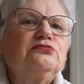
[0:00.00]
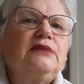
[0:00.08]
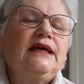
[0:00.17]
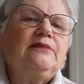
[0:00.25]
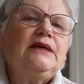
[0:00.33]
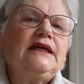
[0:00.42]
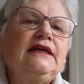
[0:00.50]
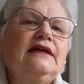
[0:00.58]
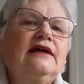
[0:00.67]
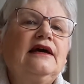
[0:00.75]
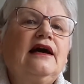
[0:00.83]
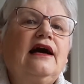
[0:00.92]

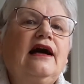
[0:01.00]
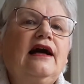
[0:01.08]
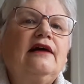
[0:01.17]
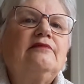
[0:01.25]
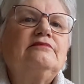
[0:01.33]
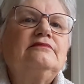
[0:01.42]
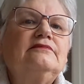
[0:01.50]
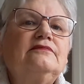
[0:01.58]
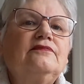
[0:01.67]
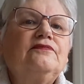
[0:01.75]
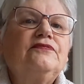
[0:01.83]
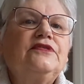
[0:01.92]
maybe
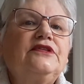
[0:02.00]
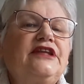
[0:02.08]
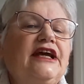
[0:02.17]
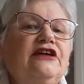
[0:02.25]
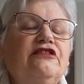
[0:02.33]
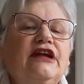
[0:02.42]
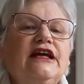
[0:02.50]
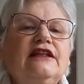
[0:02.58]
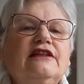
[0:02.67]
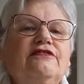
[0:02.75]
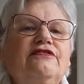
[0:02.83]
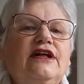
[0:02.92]
decorate
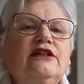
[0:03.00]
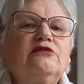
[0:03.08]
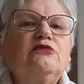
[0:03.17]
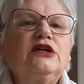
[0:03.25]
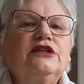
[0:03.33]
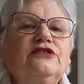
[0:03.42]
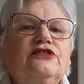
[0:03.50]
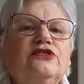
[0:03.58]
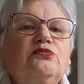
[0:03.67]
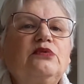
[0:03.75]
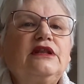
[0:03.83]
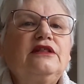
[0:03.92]
the felt ones
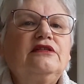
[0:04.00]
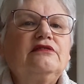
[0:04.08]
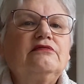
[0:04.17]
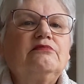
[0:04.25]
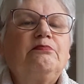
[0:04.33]
with